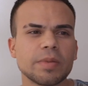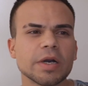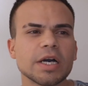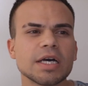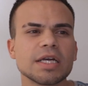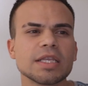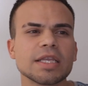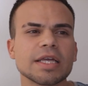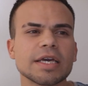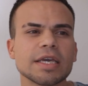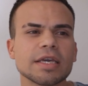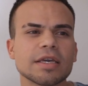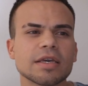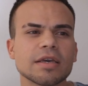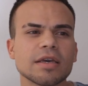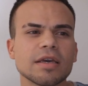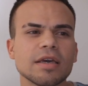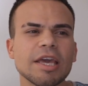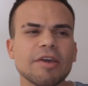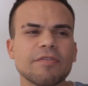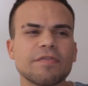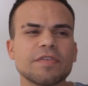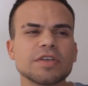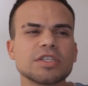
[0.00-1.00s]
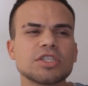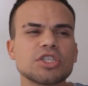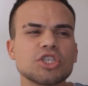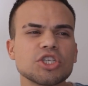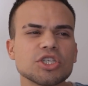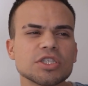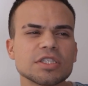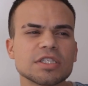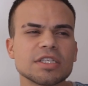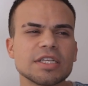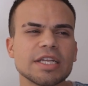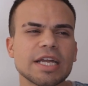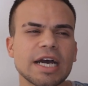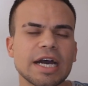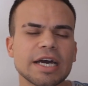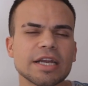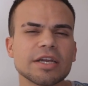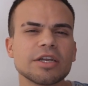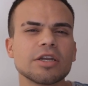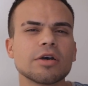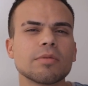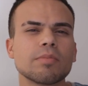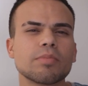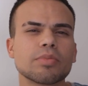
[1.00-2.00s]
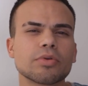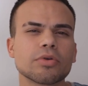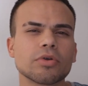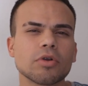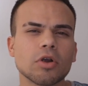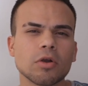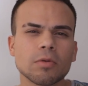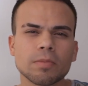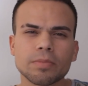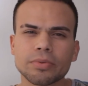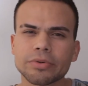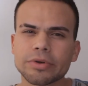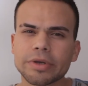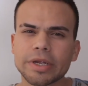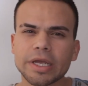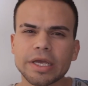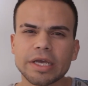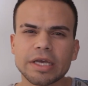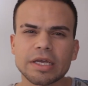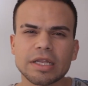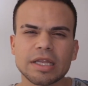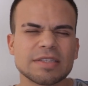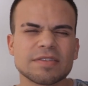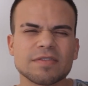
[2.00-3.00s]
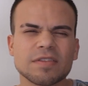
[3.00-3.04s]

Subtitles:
but like if it's just not an appropriate,